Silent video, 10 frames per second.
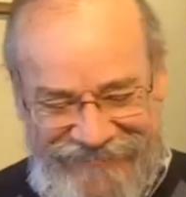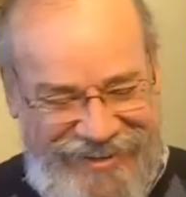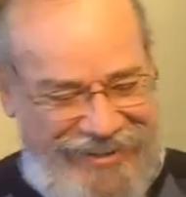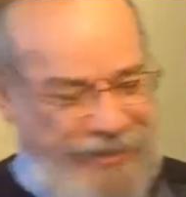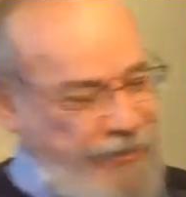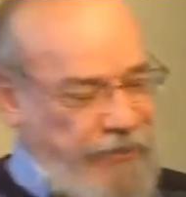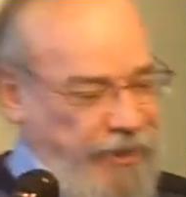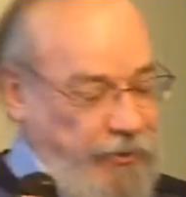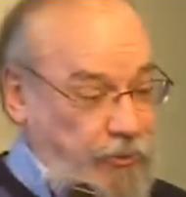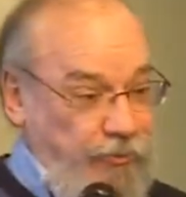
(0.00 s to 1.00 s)
but it's
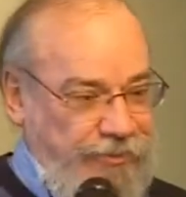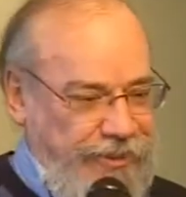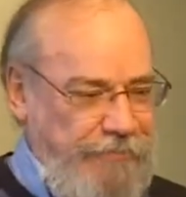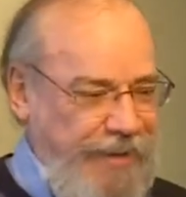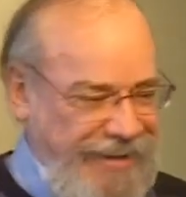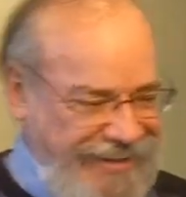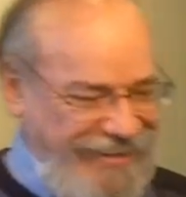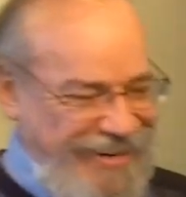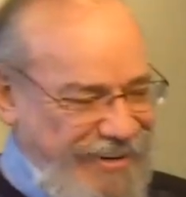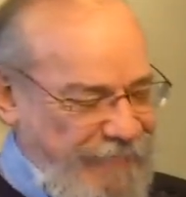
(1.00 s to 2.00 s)
the two combined.
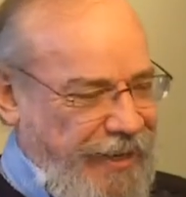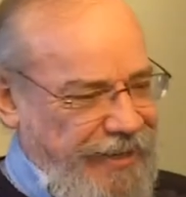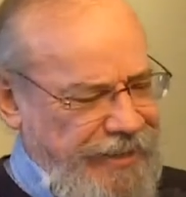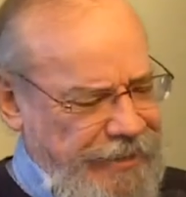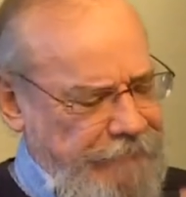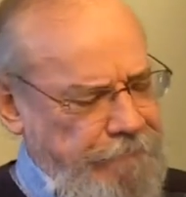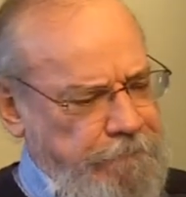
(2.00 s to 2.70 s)
But